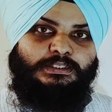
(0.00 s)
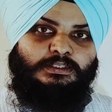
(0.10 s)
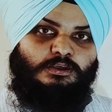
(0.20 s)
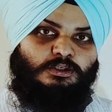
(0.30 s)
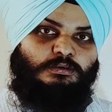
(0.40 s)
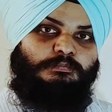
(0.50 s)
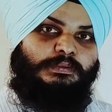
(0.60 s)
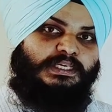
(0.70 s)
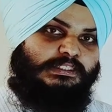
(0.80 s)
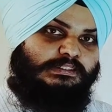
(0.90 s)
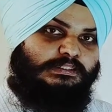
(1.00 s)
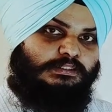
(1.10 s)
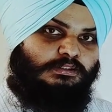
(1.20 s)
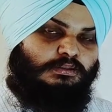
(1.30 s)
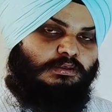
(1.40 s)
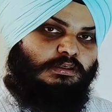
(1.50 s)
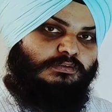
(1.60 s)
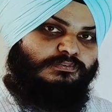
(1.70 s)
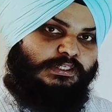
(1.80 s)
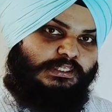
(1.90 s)
or comparison of
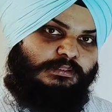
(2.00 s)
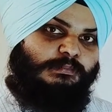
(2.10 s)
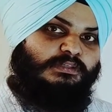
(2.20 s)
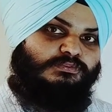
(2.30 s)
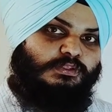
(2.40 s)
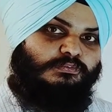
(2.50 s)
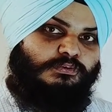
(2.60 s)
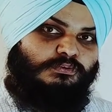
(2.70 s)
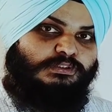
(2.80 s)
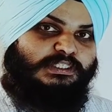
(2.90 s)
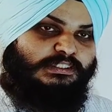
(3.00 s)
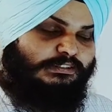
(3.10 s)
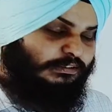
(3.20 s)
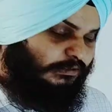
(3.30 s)
EMFs of two cells.